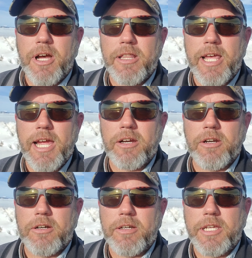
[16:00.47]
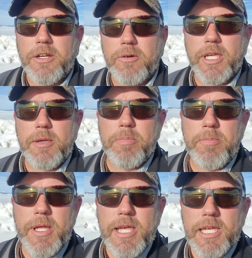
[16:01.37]
on that, or, you know,
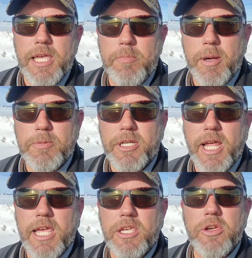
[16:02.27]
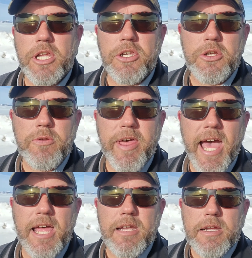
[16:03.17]
keep up to date. You can do
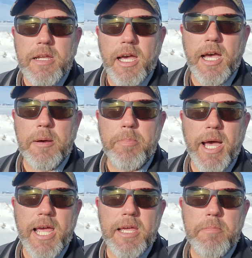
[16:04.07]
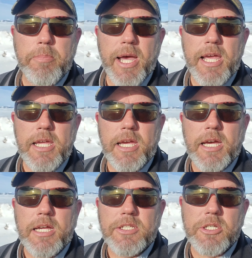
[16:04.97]
that by
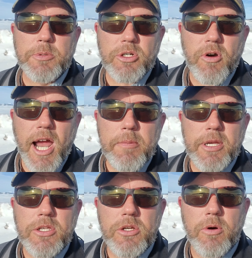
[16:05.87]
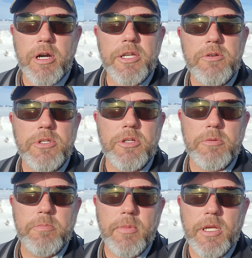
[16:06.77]
subscribing to our
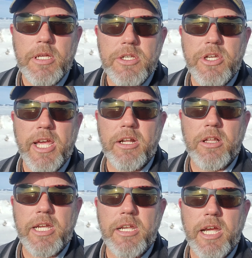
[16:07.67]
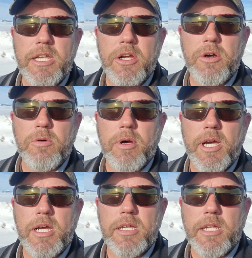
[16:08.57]
YouTube channel. I
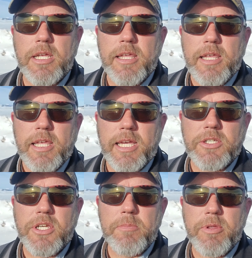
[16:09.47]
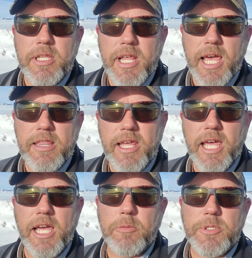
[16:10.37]
know it's something that
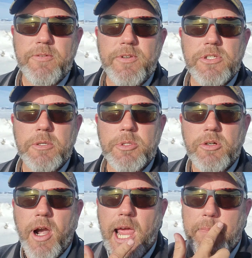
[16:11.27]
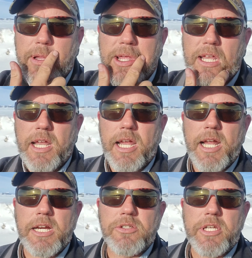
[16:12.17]
helps. If you subscribe, it
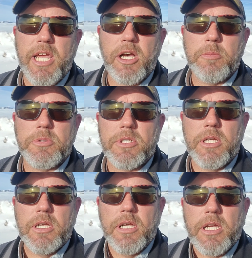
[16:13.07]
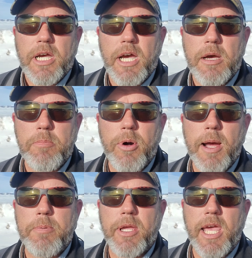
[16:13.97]
actually helps
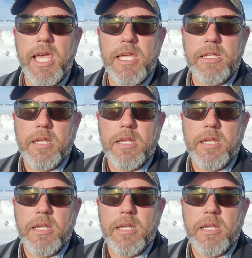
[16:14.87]
propagate